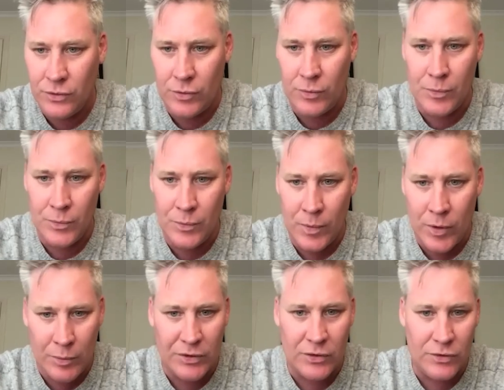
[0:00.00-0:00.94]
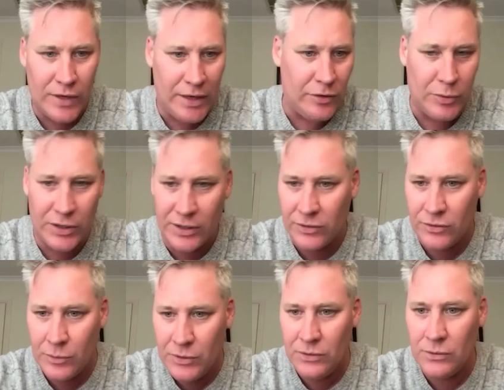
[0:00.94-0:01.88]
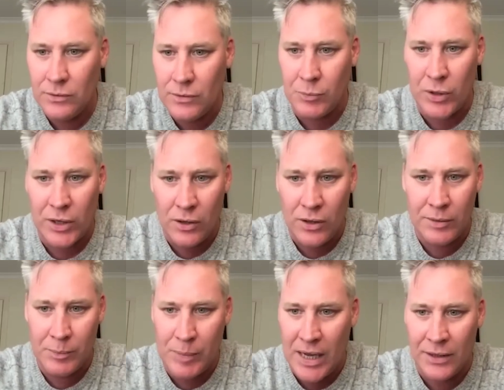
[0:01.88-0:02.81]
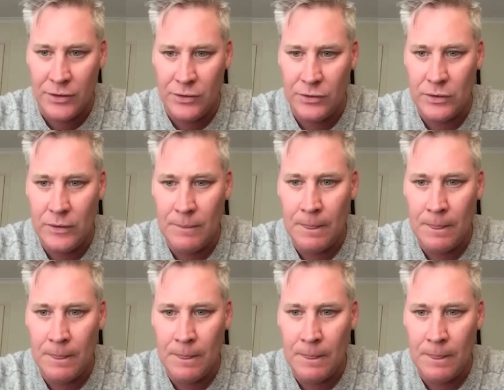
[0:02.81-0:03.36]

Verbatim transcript: to my business and to my customers and my client and partners.